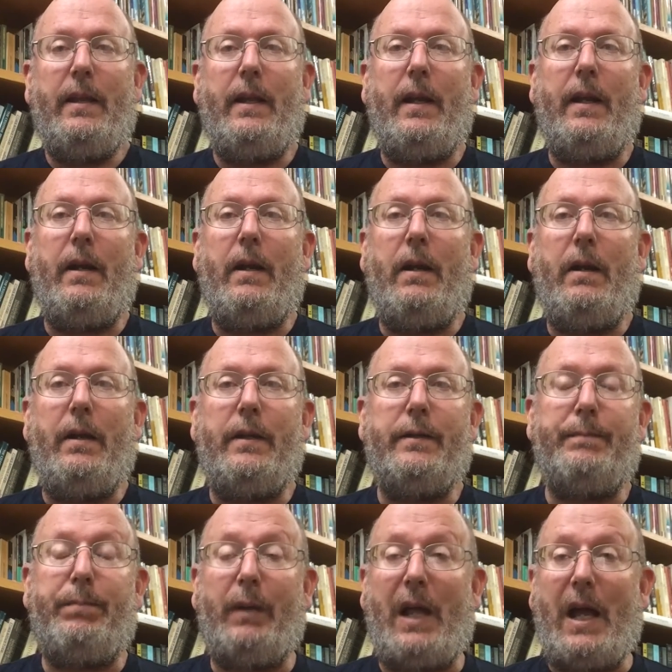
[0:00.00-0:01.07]
that
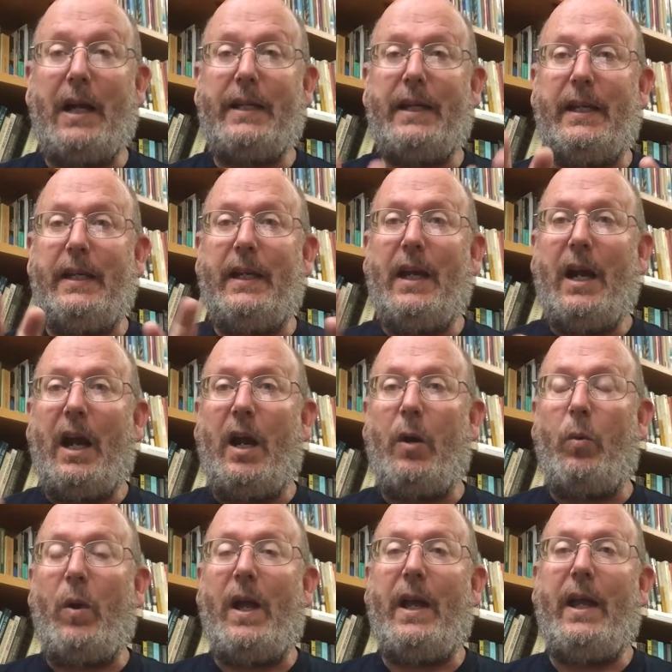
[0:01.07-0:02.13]
is blocking
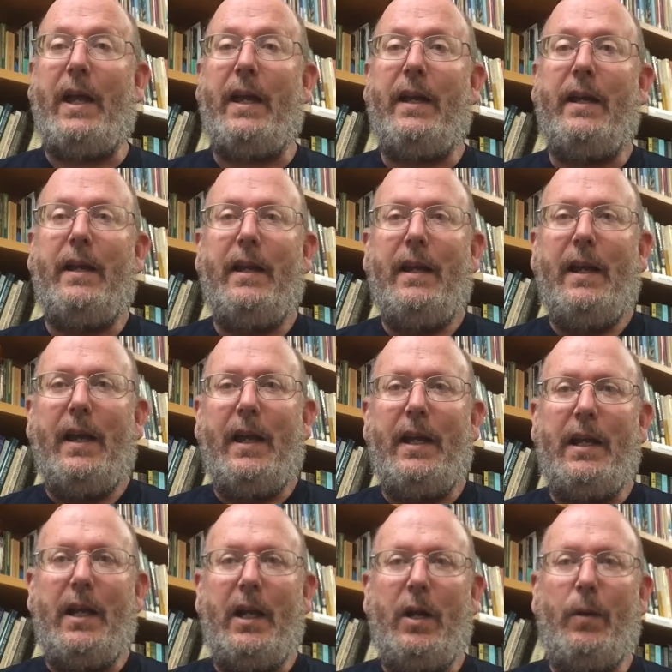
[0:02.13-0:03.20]
our way
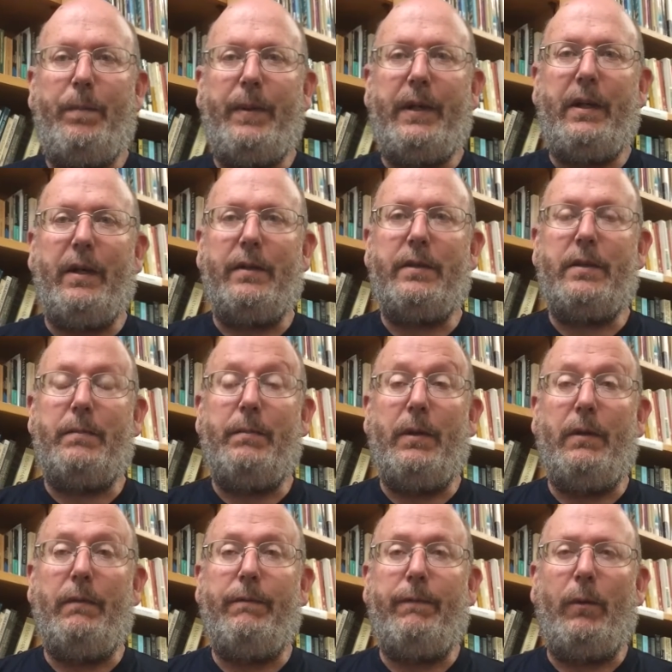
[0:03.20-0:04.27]
and helping us to
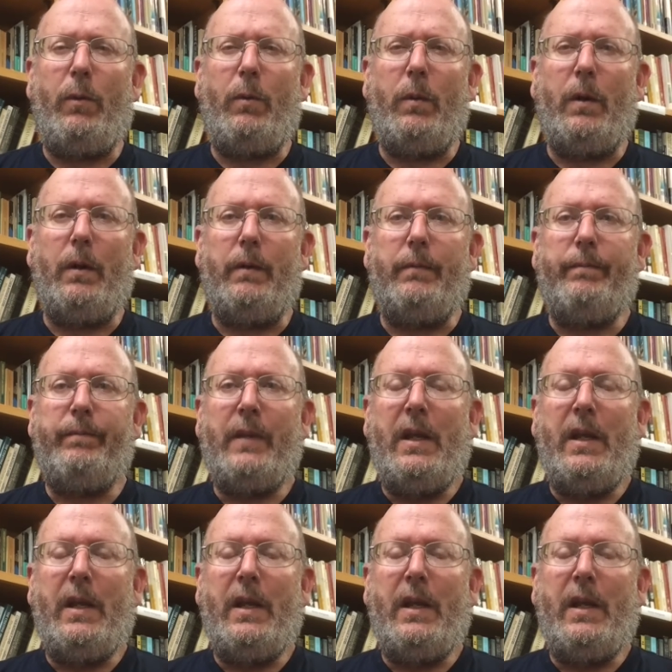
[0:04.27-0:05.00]
move forward.